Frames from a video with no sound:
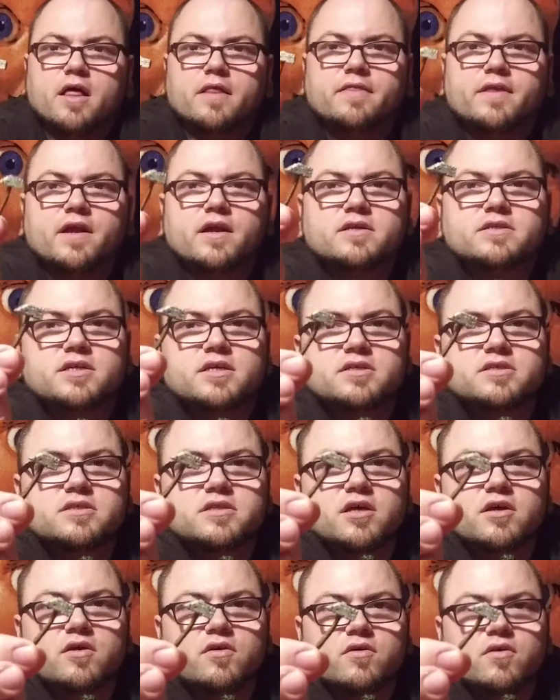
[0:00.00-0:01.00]
There's his
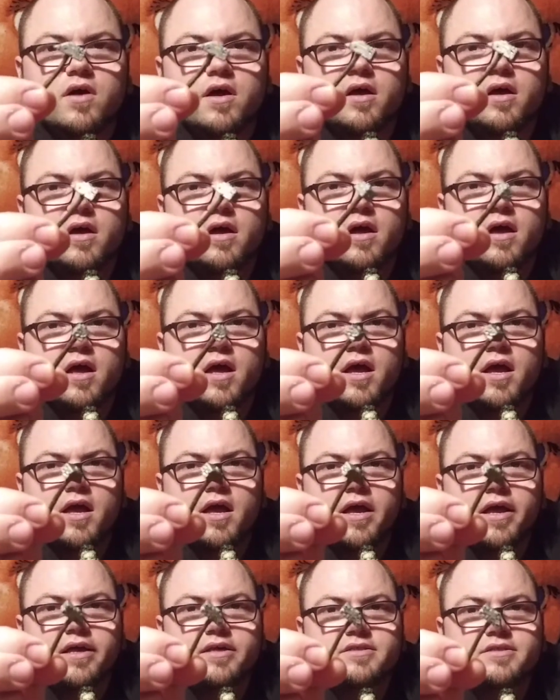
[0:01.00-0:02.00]
little
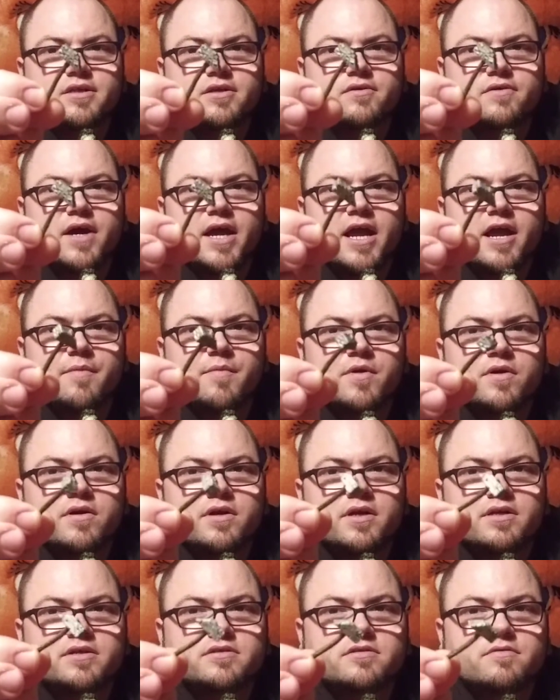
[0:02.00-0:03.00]
hammer,
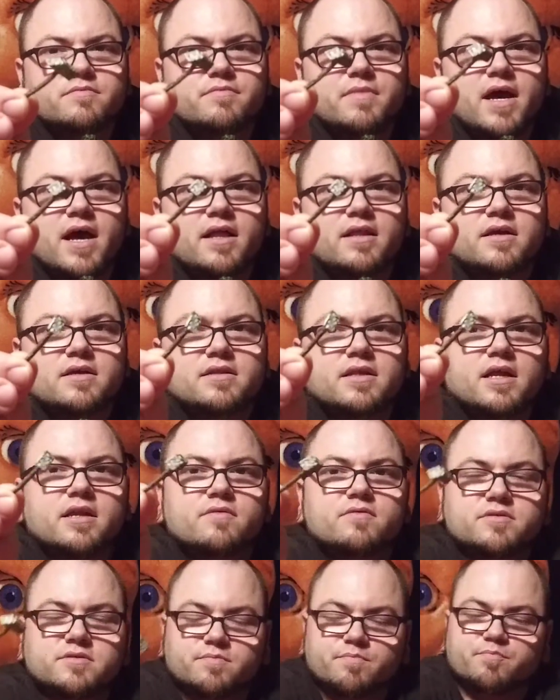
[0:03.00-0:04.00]
his little mallet that he
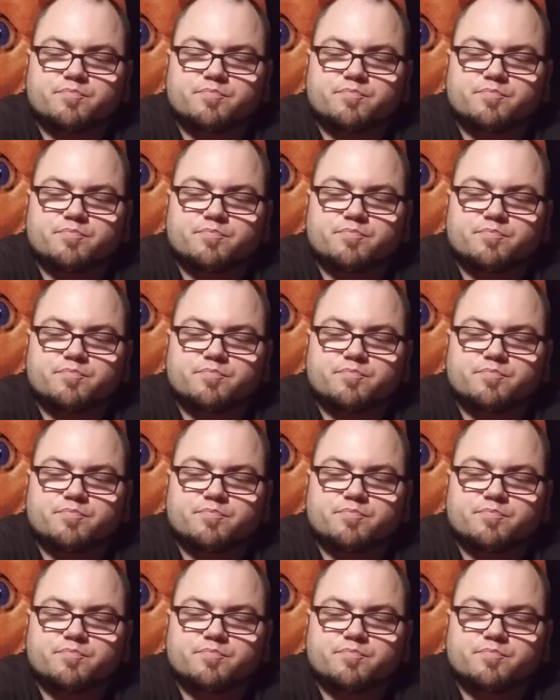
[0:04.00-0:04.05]
was